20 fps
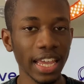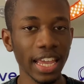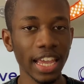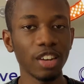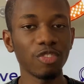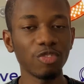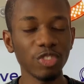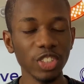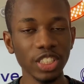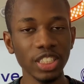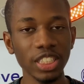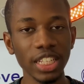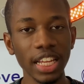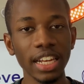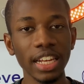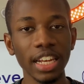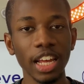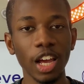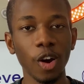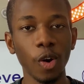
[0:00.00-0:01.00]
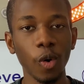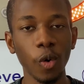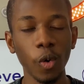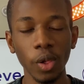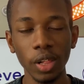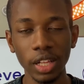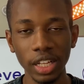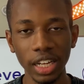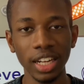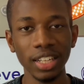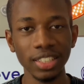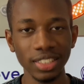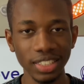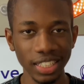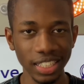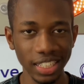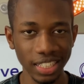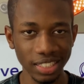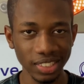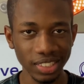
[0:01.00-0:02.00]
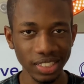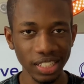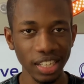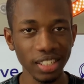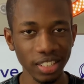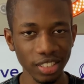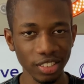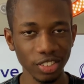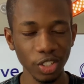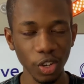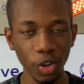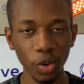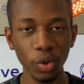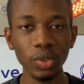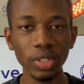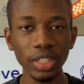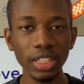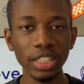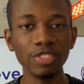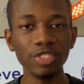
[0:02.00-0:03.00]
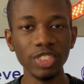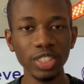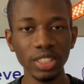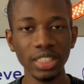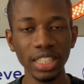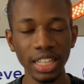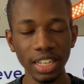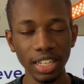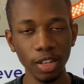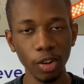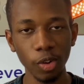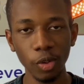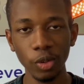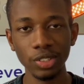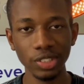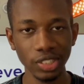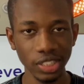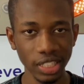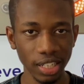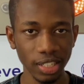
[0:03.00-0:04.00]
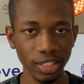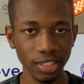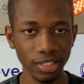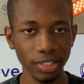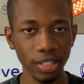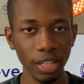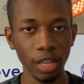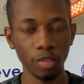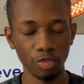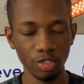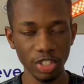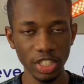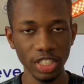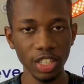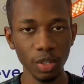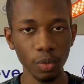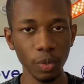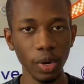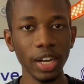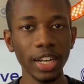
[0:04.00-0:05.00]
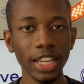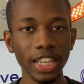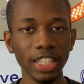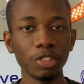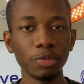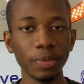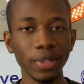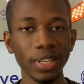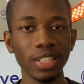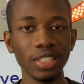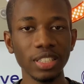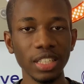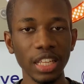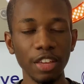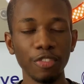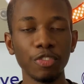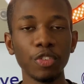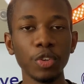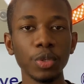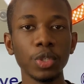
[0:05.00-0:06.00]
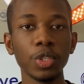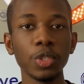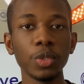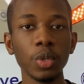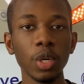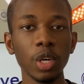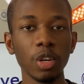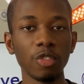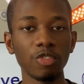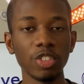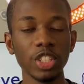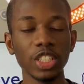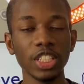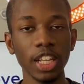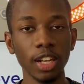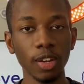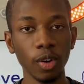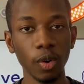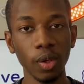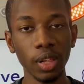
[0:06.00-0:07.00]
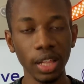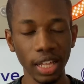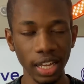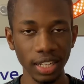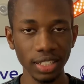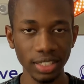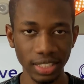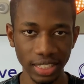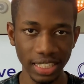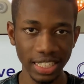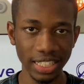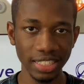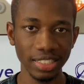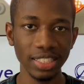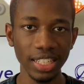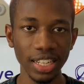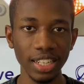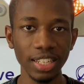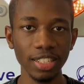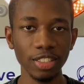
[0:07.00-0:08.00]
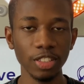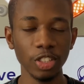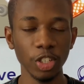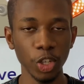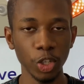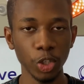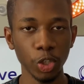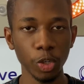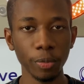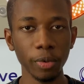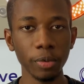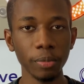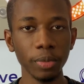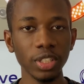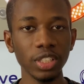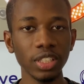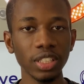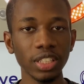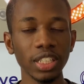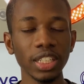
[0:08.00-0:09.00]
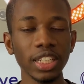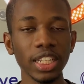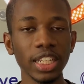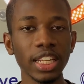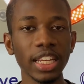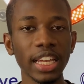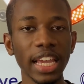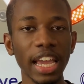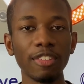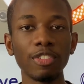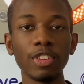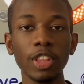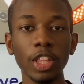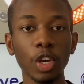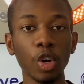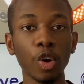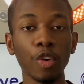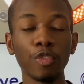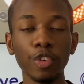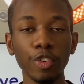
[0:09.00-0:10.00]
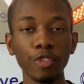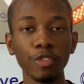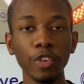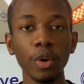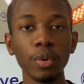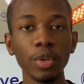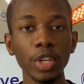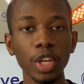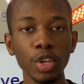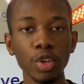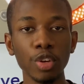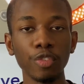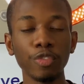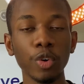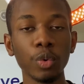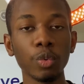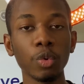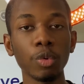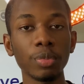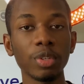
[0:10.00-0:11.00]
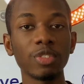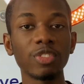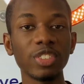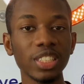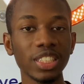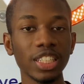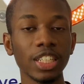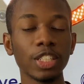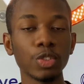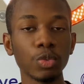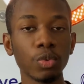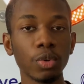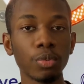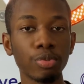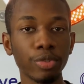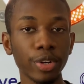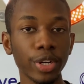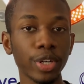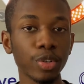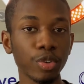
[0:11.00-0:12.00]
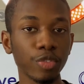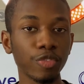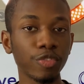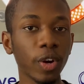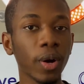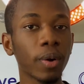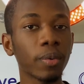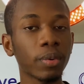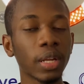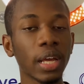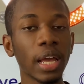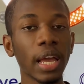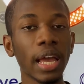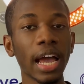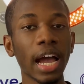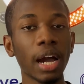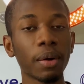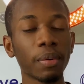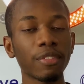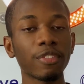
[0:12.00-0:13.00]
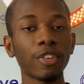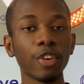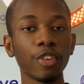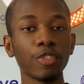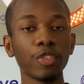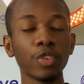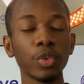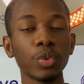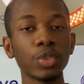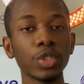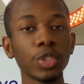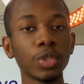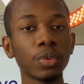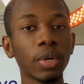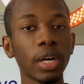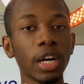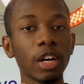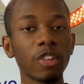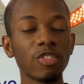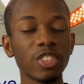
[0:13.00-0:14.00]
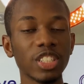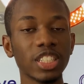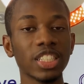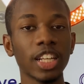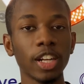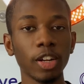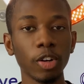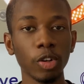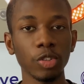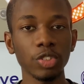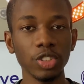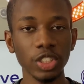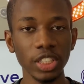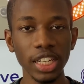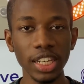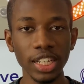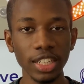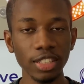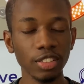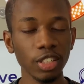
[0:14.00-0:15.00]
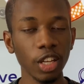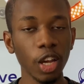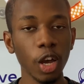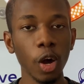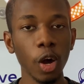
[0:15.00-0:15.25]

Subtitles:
and reset all content and settings. Only reset all settings. Reason why, it's because if you do reset all content and settings, you're pretty much deleting everything off your phone and your phone will be reset to a brand new phone. However, if you do reset all settings,